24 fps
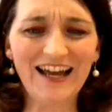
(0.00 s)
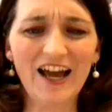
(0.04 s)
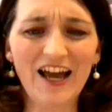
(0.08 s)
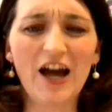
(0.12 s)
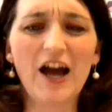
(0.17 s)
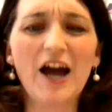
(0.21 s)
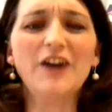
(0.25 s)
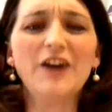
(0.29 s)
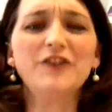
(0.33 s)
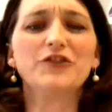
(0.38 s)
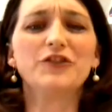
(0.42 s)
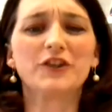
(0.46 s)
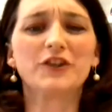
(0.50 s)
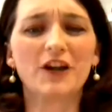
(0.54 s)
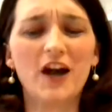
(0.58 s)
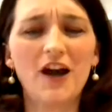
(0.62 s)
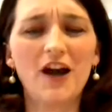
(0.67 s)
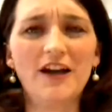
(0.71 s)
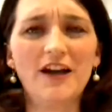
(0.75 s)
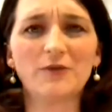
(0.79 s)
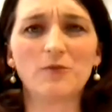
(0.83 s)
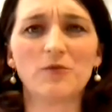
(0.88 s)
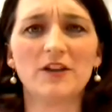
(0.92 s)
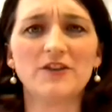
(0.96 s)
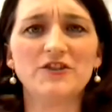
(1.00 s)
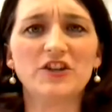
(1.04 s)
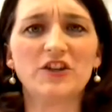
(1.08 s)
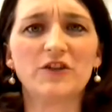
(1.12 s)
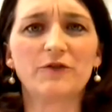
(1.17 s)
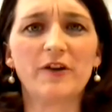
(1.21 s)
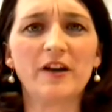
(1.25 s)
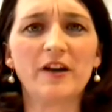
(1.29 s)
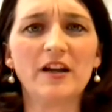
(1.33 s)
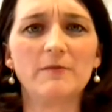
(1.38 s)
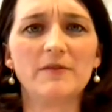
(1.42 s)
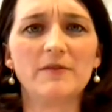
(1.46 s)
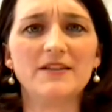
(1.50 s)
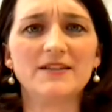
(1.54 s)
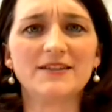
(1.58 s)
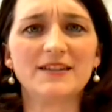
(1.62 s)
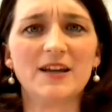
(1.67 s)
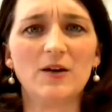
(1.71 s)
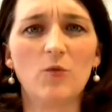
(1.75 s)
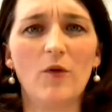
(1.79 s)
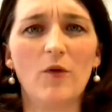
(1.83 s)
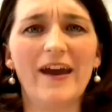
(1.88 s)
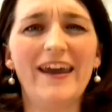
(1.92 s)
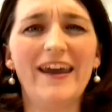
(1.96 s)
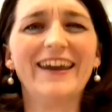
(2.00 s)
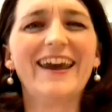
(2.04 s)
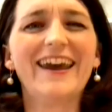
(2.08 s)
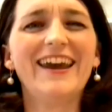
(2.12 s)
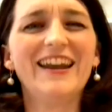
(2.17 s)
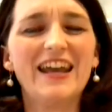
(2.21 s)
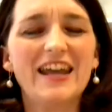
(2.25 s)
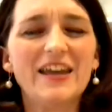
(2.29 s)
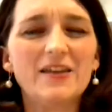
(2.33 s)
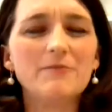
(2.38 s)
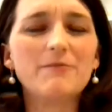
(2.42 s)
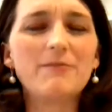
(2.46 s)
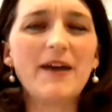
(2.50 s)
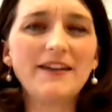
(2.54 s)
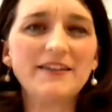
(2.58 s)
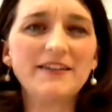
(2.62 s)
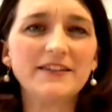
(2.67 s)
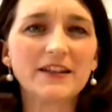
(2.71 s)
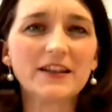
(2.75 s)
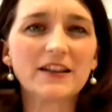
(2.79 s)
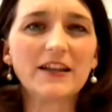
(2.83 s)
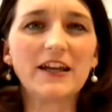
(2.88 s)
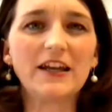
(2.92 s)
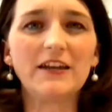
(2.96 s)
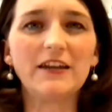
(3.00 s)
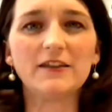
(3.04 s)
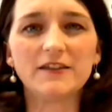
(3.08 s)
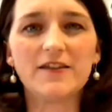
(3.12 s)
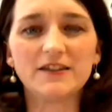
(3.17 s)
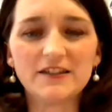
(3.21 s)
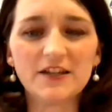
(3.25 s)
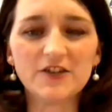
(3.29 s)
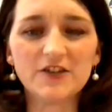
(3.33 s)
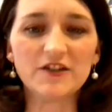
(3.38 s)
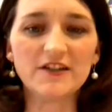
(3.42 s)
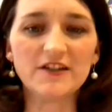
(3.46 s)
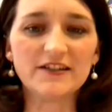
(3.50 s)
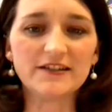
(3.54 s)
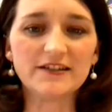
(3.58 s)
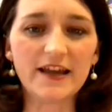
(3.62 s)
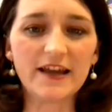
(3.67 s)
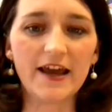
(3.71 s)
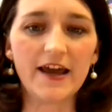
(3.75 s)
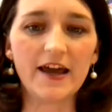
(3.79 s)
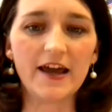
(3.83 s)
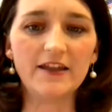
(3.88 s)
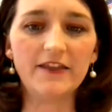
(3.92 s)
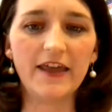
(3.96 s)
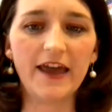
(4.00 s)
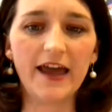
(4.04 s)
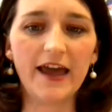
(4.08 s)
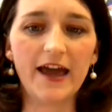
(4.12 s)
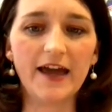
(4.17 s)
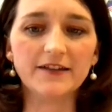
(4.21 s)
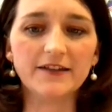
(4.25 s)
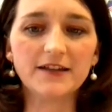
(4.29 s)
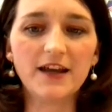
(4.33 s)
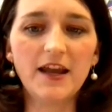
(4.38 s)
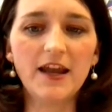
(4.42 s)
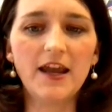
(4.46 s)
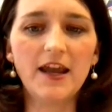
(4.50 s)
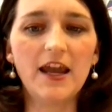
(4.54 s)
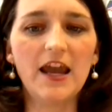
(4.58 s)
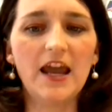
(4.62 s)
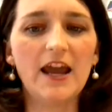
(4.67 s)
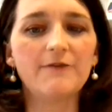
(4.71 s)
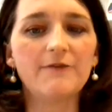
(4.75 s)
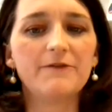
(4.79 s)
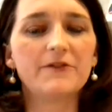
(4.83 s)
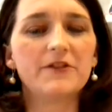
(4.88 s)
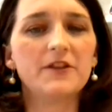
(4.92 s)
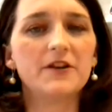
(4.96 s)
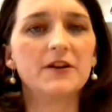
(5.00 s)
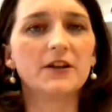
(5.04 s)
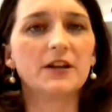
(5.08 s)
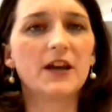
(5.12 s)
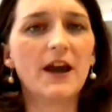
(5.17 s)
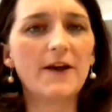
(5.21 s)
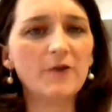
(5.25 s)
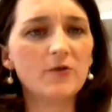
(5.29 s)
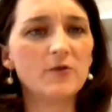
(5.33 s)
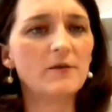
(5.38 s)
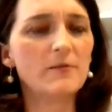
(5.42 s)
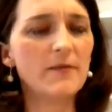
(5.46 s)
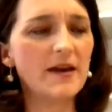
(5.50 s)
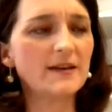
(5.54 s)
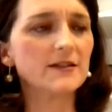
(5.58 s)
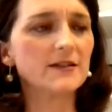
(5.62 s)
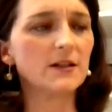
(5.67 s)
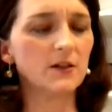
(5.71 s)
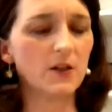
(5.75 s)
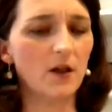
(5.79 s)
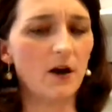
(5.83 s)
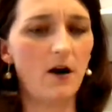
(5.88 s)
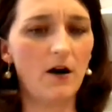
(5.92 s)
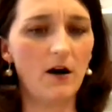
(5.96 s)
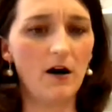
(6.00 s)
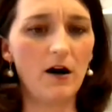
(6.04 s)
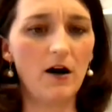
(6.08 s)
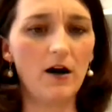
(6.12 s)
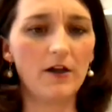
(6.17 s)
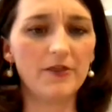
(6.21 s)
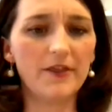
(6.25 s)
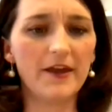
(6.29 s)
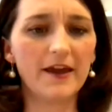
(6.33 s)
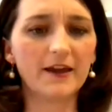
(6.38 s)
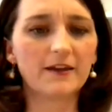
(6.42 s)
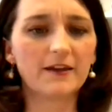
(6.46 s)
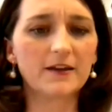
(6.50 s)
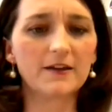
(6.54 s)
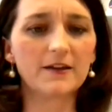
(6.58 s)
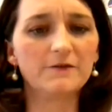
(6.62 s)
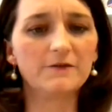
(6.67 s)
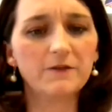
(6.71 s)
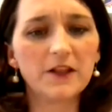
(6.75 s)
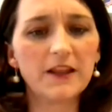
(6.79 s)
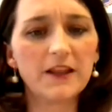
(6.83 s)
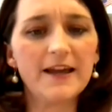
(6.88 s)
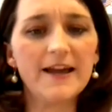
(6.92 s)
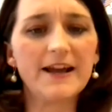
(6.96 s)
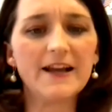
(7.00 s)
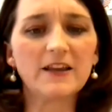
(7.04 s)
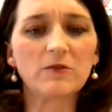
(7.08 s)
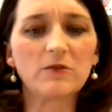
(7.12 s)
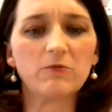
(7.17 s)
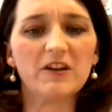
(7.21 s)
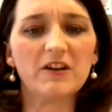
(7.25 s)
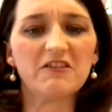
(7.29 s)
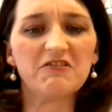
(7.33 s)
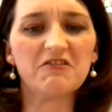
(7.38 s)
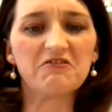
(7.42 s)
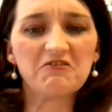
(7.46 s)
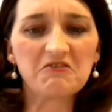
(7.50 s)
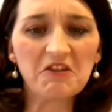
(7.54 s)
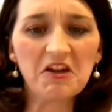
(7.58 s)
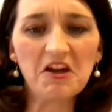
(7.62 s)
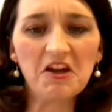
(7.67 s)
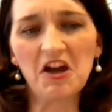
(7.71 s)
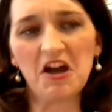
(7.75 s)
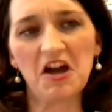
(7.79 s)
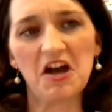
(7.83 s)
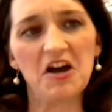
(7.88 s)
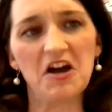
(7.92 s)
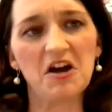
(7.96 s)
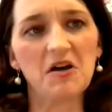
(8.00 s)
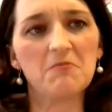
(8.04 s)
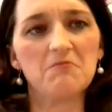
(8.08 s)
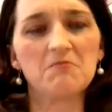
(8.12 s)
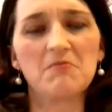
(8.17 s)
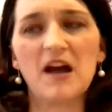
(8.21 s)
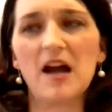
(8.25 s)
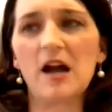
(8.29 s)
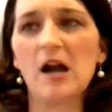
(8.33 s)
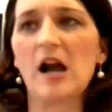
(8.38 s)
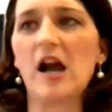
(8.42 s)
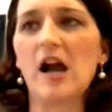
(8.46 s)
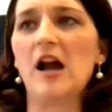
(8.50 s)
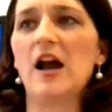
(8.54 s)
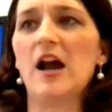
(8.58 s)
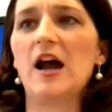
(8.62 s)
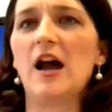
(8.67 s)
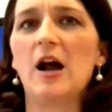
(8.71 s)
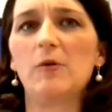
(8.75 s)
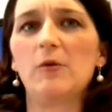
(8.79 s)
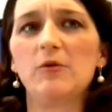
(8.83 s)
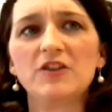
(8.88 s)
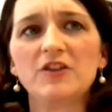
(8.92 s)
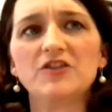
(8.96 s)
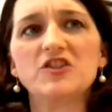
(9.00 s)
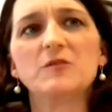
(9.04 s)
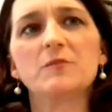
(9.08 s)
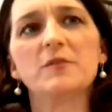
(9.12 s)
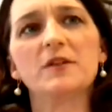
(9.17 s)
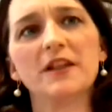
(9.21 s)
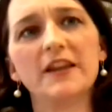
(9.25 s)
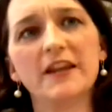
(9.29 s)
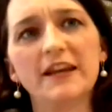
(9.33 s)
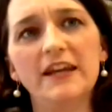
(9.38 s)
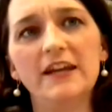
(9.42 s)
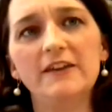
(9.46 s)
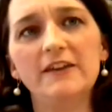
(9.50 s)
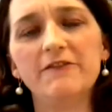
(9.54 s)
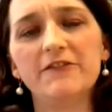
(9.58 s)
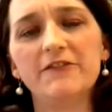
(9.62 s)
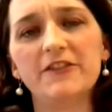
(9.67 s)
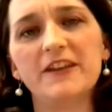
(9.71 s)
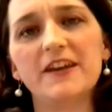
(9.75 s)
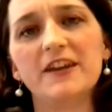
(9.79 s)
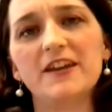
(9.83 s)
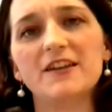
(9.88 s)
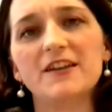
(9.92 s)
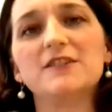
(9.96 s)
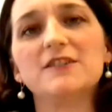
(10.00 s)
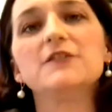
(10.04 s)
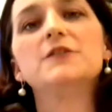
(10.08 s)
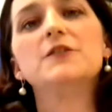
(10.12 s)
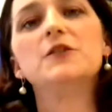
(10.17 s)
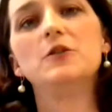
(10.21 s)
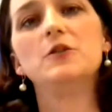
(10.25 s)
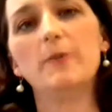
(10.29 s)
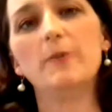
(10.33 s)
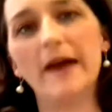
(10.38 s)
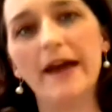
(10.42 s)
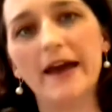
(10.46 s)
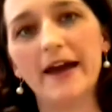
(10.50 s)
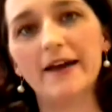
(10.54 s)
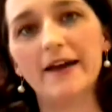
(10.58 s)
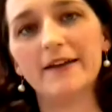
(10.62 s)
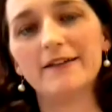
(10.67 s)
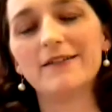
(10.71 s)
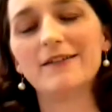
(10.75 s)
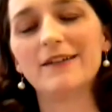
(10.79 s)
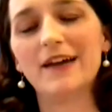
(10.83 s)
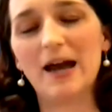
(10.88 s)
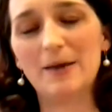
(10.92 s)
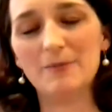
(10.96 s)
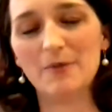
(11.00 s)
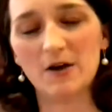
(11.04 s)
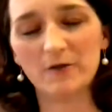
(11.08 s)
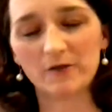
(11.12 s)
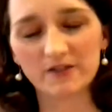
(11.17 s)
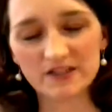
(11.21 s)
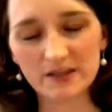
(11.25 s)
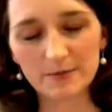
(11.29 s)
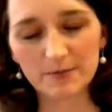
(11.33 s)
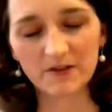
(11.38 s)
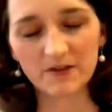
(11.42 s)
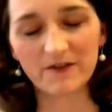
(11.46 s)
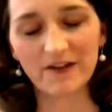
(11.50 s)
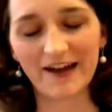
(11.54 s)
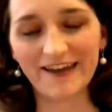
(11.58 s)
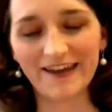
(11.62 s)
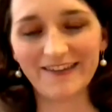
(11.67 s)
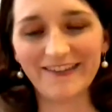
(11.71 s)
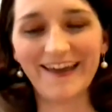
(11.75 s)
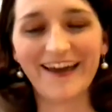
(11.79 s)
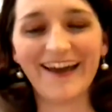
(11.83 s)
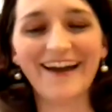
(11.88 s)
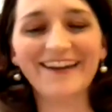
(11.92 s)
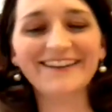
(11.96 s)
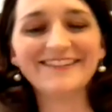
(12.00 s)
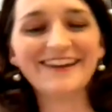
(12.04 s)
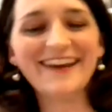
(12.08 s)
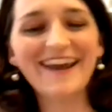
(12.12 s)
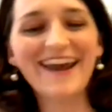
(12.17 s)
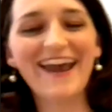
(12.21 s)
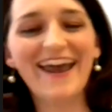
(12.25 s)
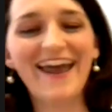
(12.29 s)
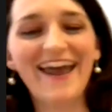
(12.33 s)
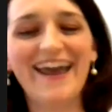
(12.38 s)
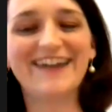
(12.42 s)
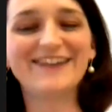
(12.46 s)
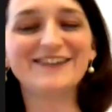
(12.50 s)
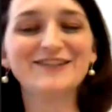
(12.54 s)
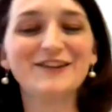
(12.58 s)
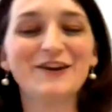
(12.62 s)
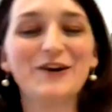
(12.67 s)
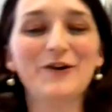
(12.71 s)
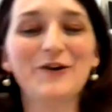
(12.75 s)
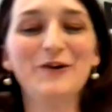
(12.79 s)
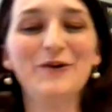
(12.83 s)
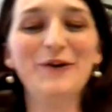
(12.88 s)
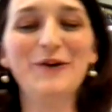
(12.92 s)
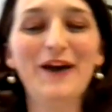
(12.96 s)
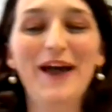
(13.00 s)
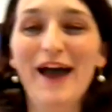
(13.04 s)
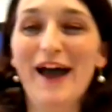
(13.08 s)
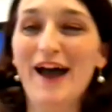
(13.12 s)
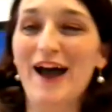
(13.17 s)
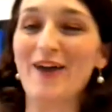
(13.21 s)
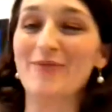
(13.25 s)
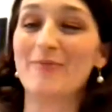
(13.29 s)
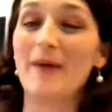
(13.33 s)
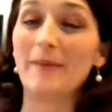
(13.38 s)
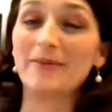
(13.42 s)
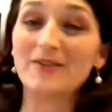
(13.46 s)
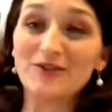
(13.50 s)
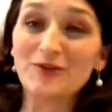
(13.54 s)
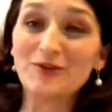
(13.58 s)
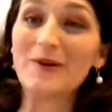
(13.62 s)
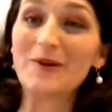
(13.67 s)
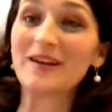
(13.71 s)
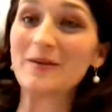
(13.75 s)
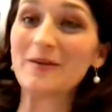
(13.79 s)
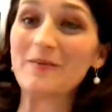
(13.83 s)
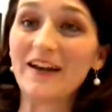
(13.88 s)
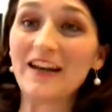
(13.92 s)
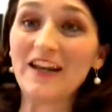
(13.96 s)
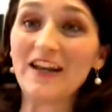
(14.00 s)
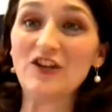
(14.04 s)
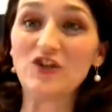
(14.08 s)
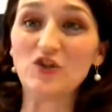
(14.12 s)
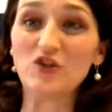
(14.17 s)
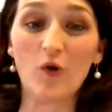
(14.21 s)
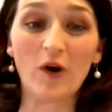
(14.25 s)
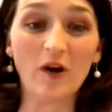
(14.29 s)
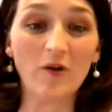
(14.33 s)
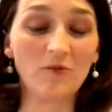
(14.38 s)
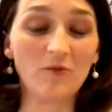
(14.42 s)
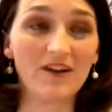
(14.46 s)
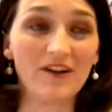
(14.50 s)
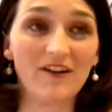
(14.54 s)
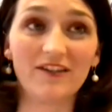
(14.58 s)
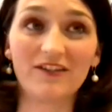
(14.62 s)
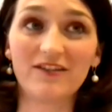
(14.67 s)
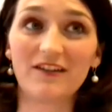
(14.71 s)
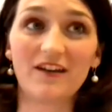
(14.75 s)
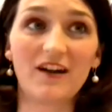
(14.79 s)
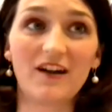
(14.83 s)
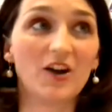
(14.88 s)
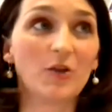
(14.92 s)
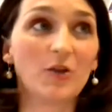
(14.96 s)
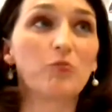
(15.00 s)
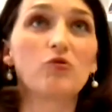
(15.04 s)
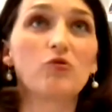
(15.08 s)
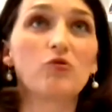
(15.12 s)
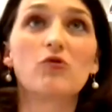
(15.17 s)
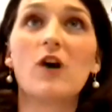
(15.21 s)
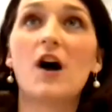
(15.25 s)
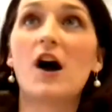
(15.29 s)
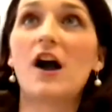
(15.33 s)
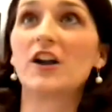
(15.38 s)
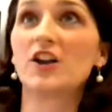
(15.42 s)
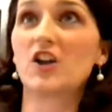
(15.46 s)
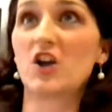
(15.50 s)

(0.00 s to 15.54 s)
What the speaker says: undercut religious freedom in some way. Basically, the decision said that if the government makes a law that conflicts with a religious belief, then too bad. I'm oversimplifying that. And so Baptist Joint Committee joined with a broad